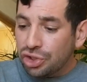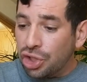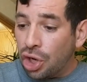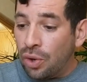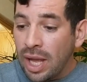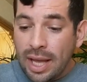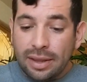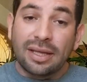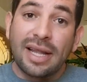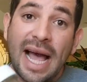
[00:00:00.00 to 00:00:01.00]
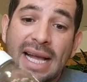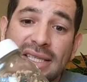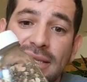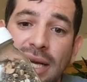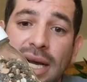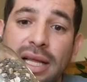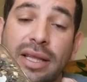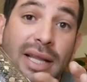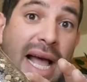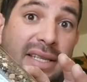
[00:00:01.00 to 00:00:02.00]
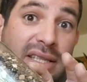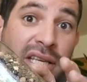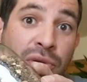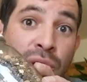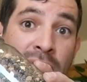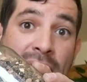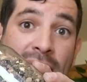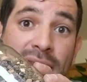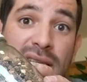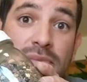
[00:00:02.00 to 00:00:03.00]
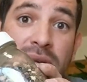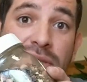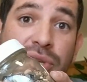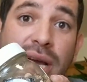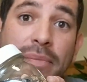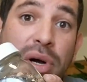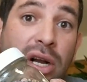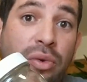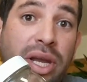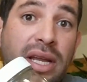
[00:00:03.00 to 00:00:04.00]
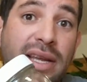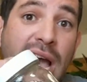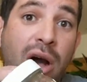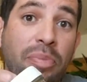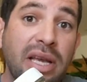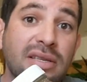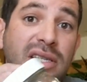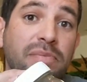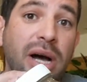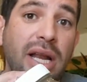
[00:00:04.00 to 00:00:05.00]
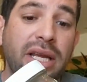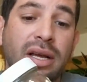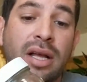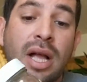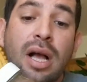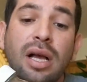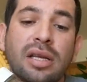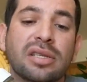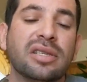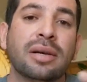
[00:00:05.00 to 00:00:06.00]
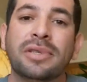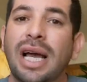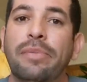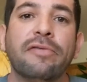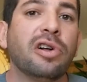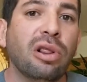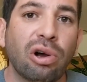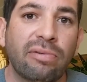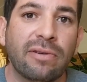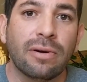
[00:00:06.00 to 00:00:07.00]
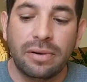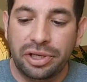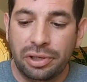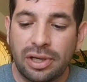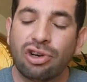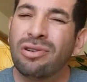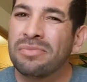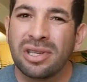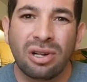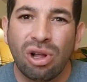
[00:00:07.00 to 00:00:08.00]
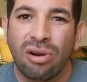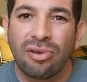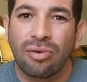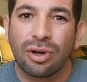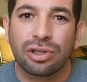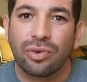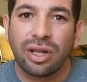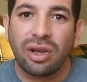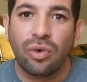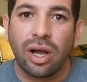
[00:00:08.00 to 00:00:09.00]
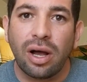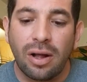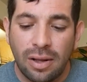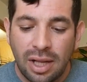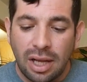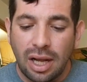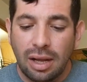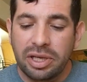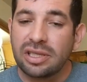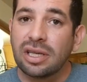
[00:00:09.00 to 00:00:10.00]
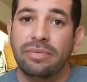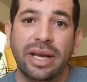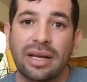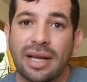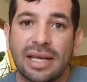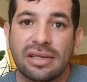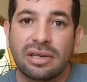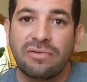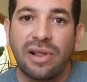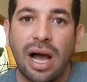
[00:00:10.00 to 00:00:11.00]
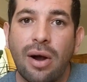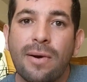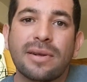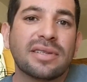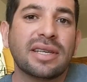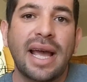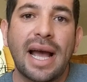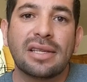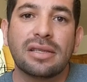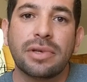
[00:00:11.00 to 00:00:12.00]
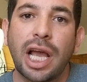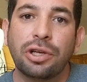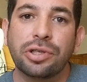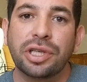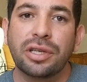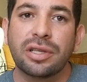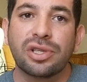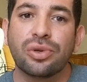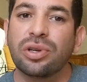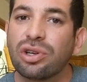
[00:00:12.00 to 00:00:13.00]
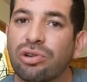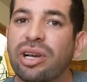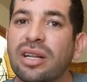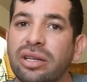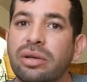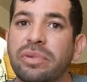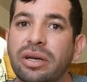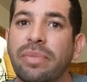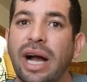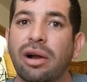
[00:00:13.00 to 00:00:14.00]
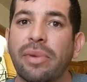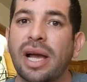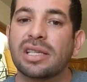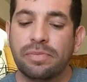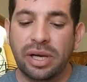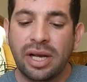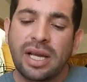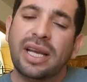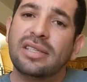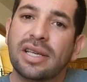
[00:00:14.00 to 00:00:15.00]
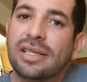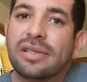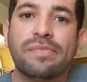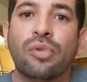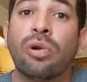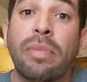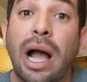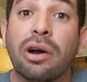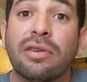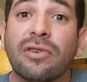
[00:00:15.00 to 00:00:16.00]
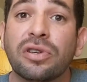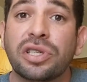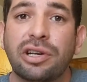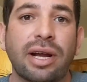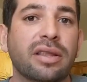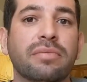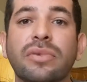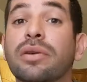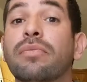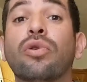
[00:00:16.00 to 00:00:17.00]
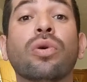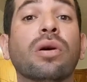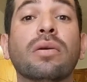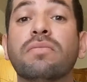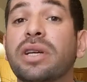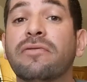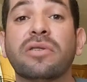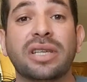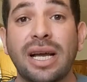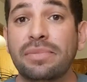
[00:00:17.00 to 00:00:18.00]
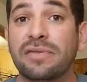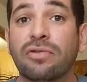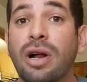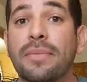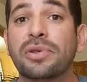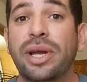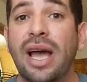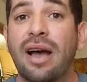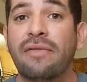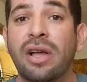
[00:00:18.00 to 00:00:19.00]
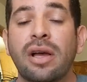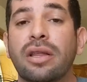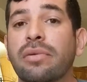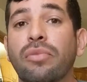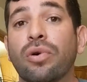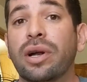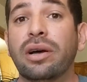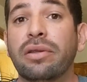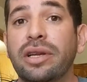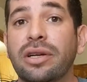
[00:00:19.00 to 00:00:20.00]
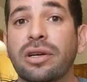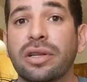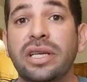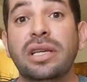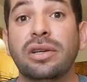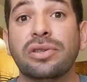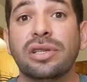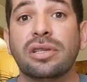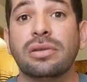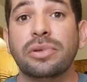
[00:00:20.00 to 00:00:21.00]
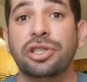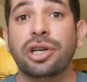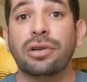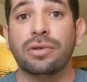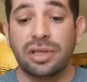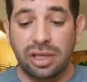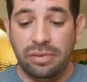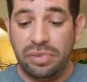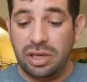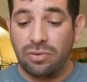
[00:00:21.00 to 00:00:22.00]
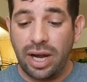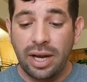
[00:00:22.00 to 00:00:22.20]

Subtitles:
So the last thing you want to add to this mix, so you got buckwheat, cowpea, Sesbania, some type of clover. A crimson clover works really well. It's going to make a nice little flower. It's going to add some nitrogen in the soil, create a little bit of biomass. But it's more biodiversity, right? The more different types of crops we have, the more healthier the ecosystem in general is going to be,